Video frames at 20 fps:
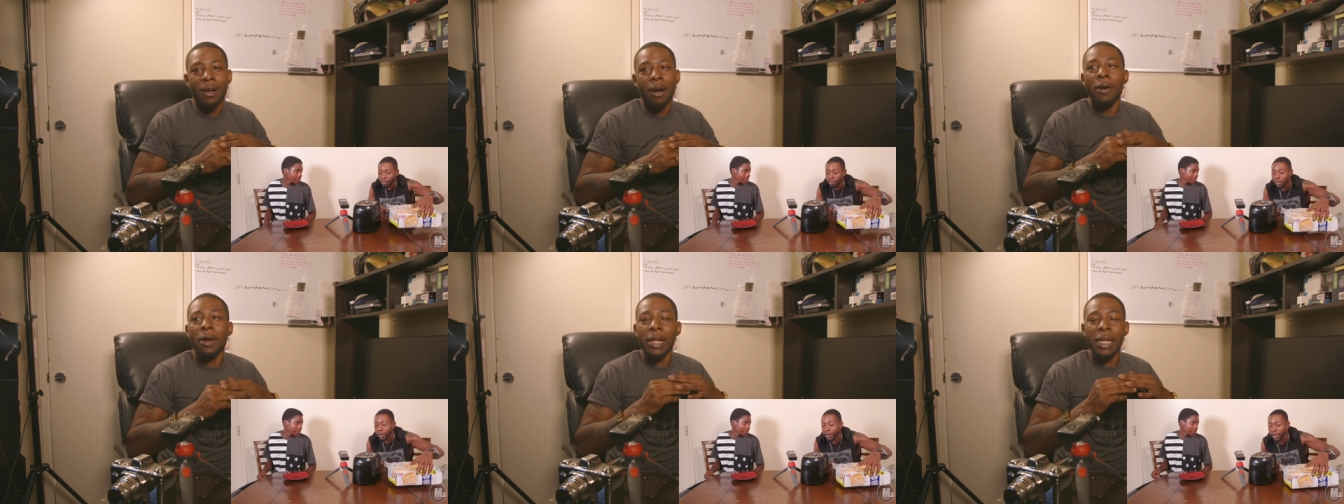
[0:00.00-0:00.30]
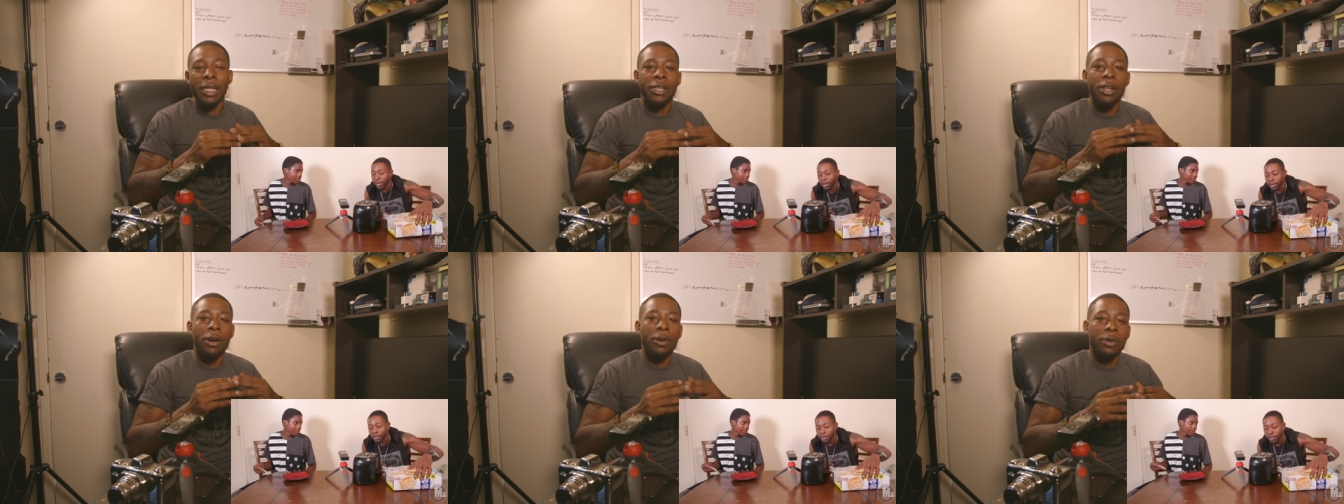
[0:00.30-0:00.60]

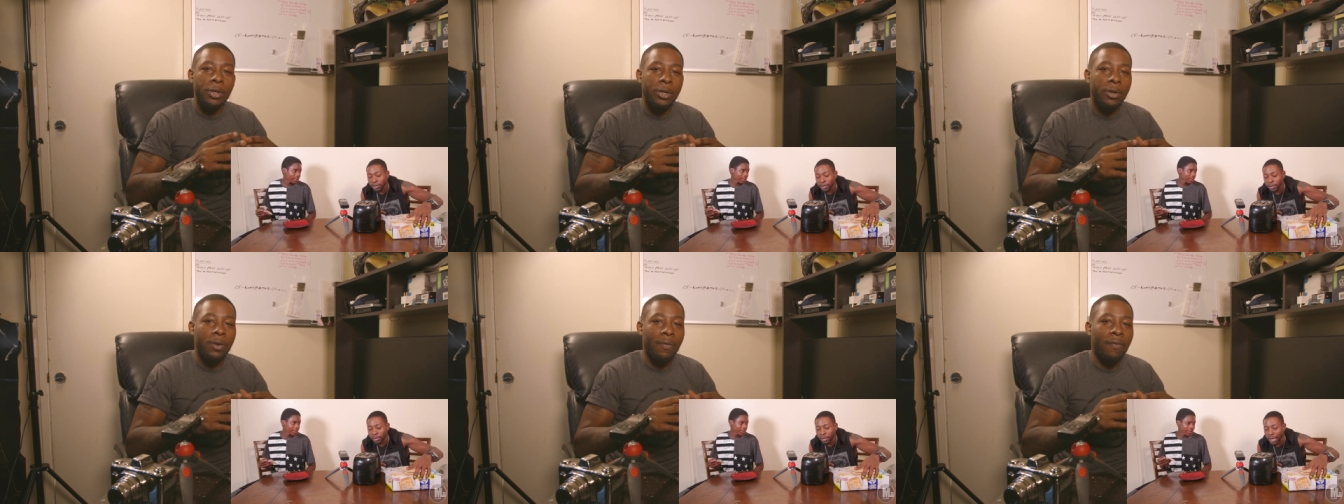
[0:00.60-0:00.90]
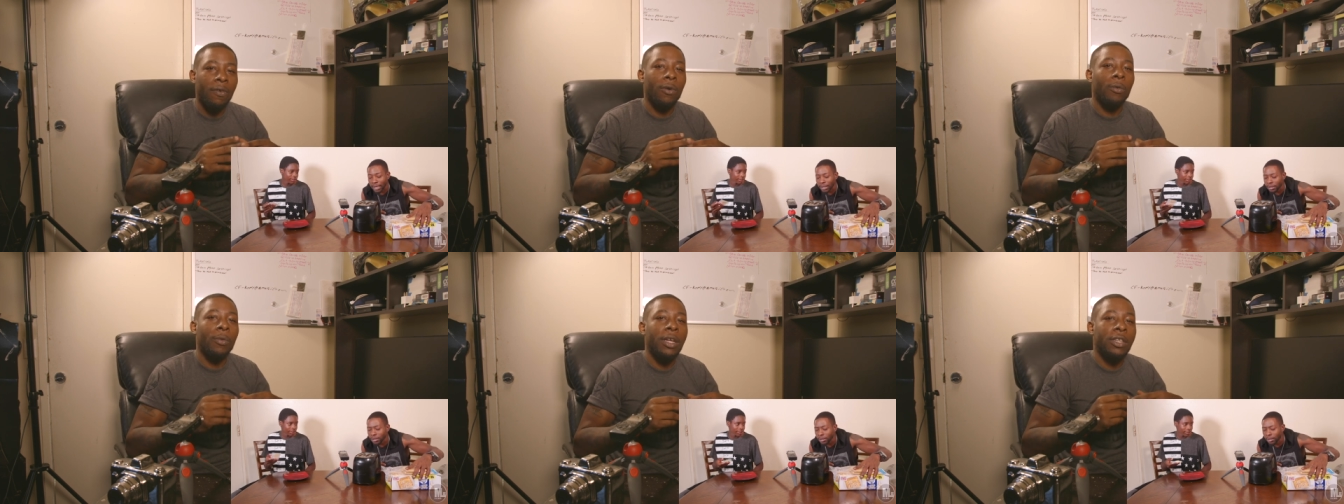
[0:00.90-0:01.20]
only know you
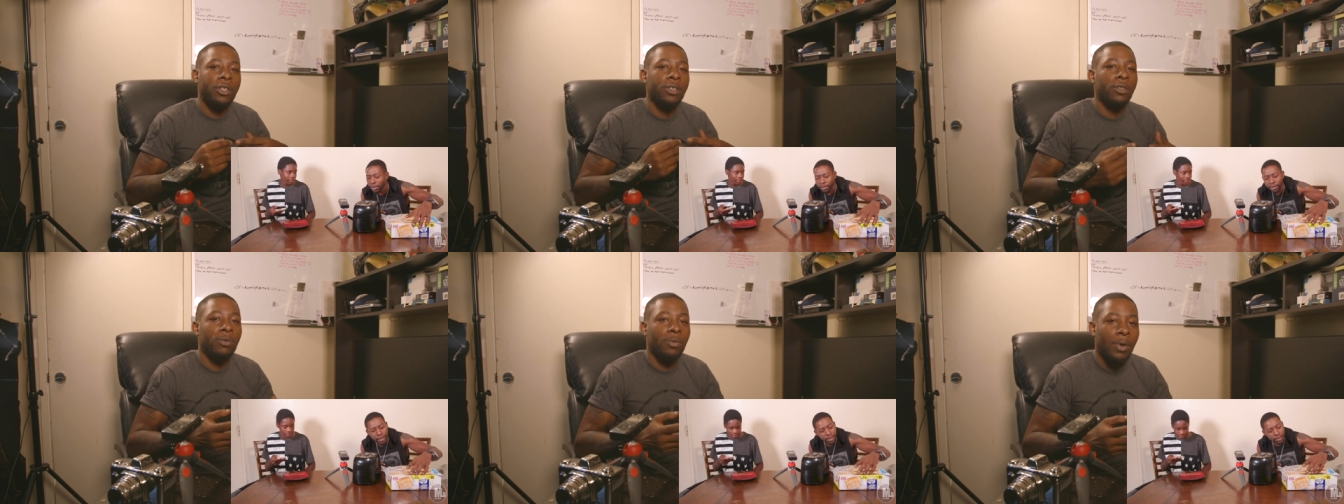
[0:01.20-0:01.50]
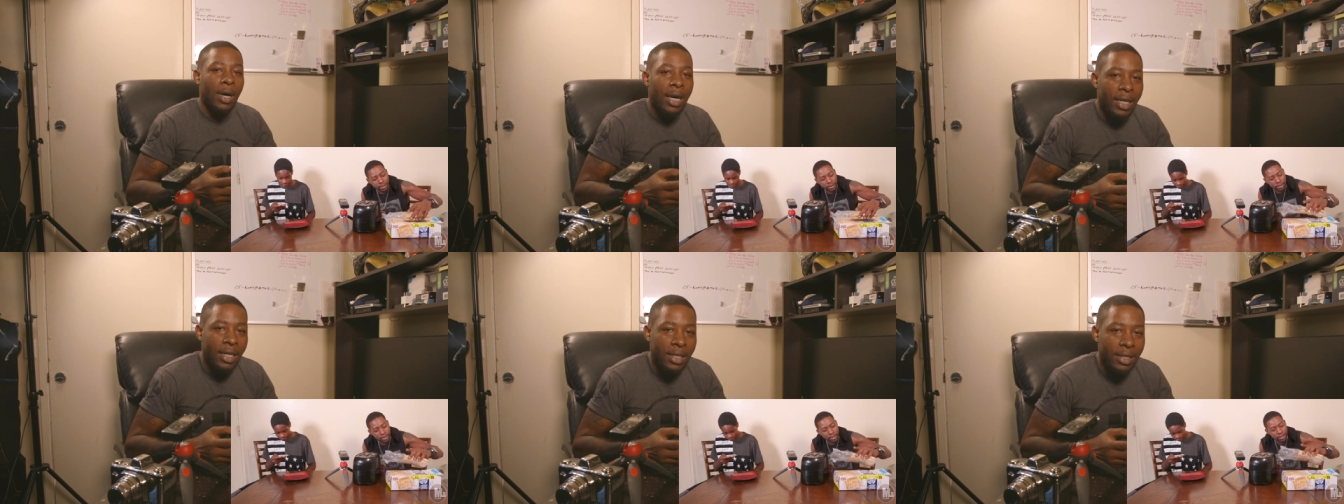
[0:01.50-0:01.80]
for what you
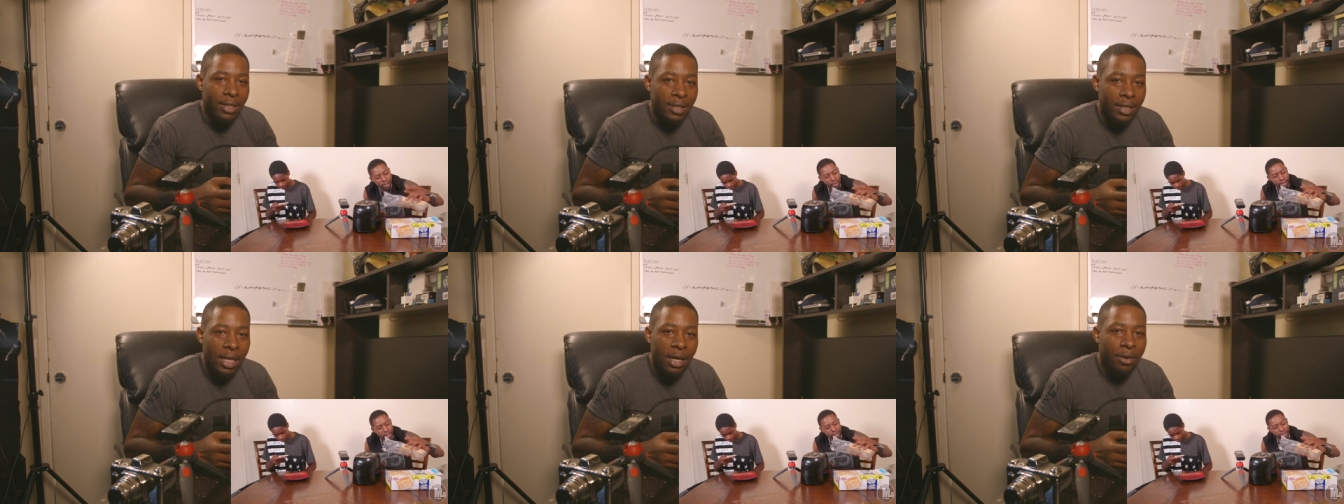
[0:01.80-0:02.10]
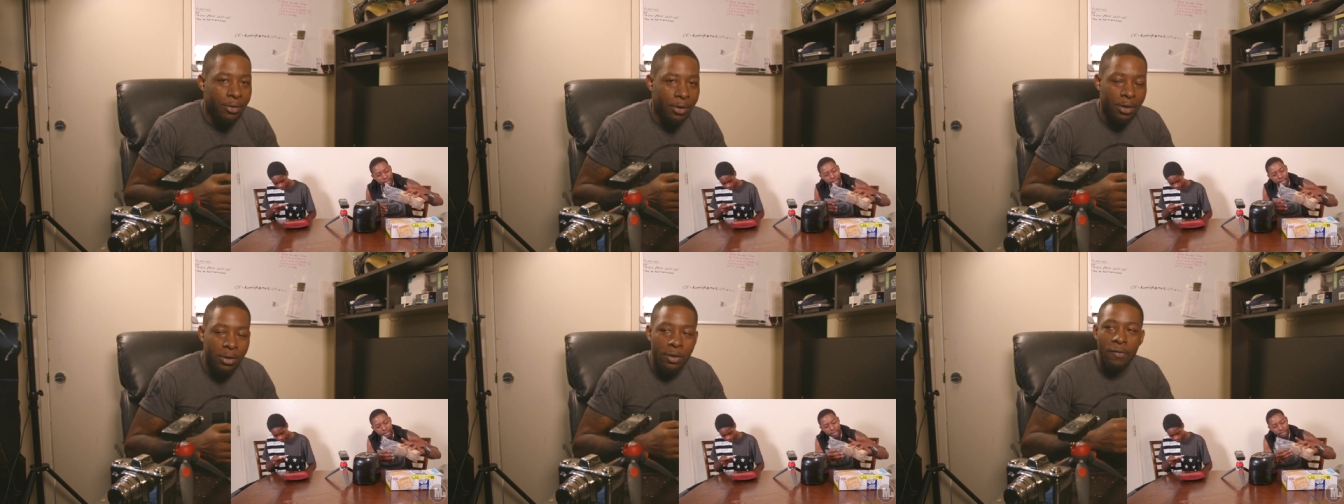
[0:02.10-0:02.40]
was. They
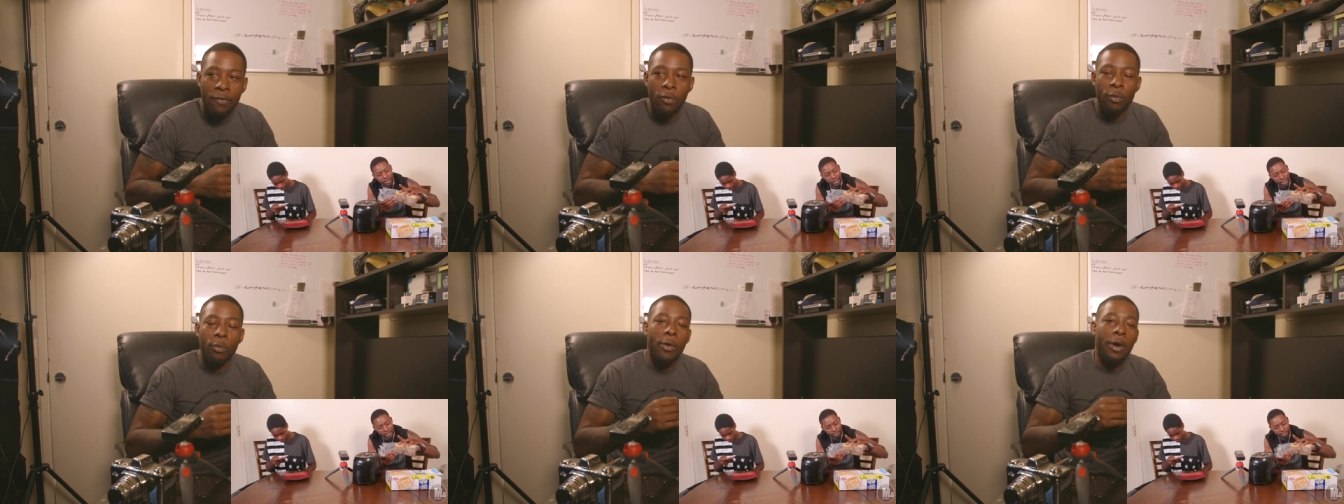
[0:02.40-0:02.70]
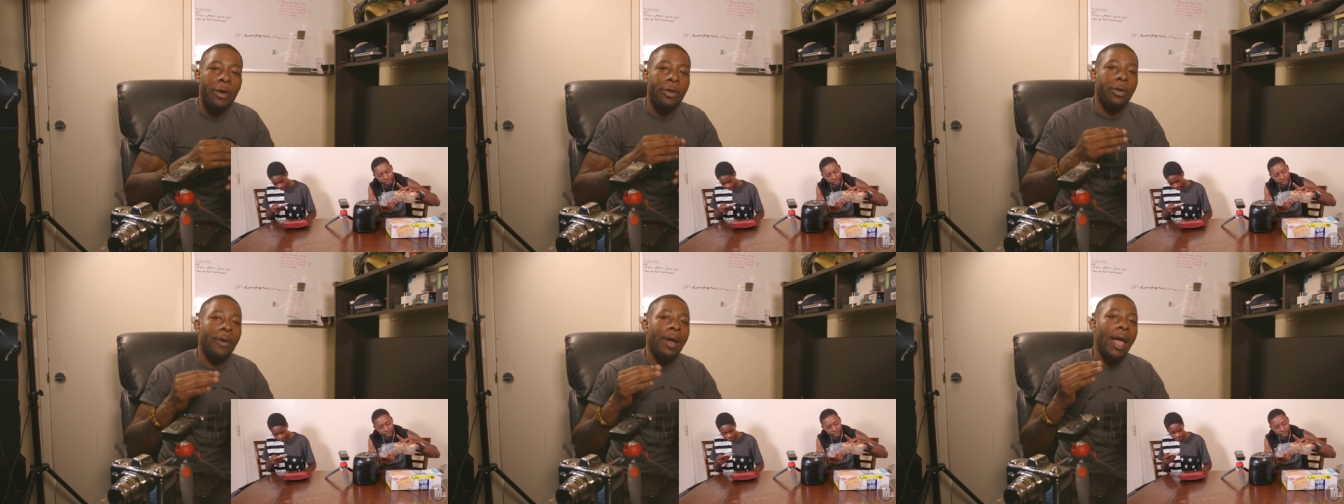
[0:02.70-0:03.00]
don't know you for
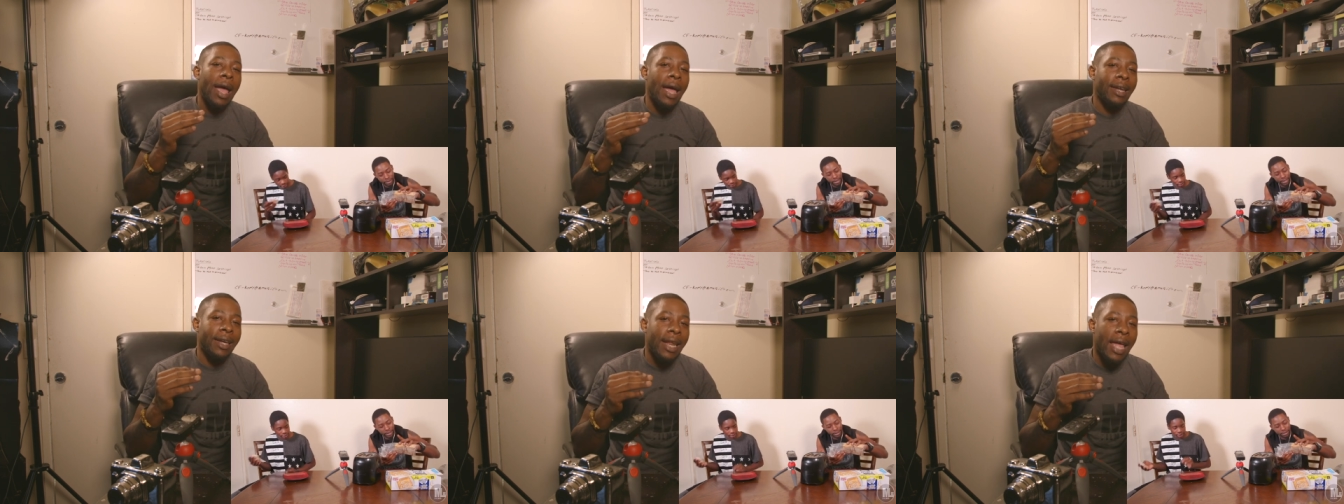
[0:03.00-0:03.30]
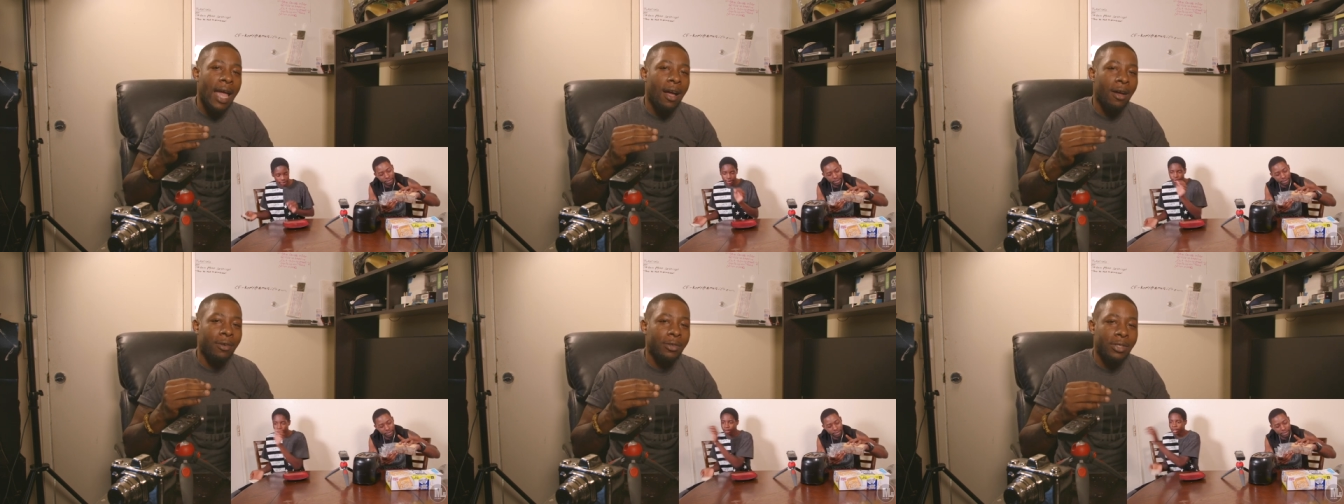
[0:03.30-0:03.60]
where you're at
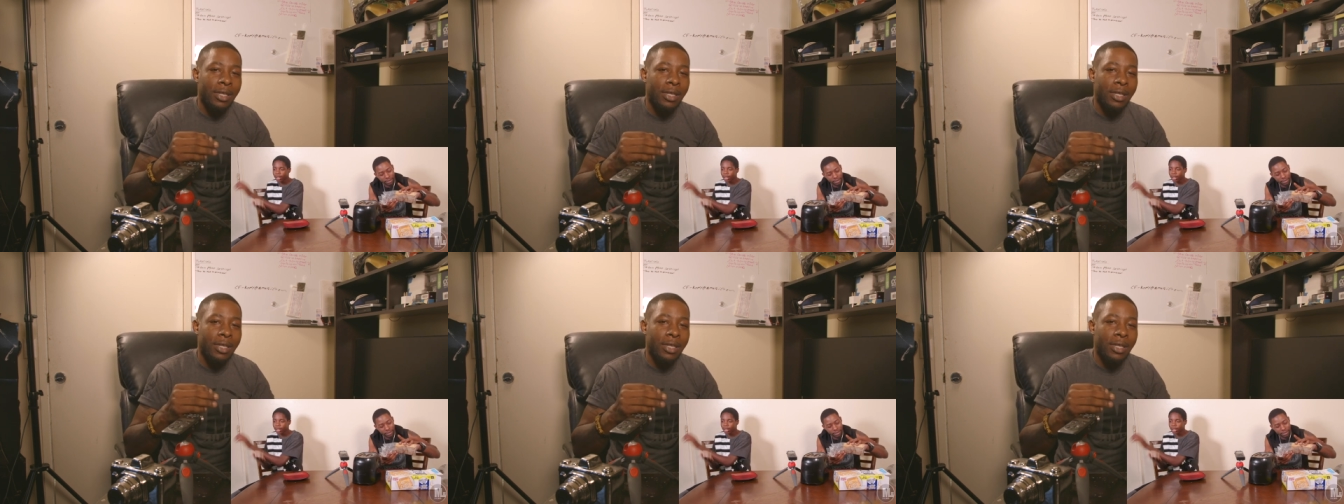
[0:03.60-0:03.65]
now.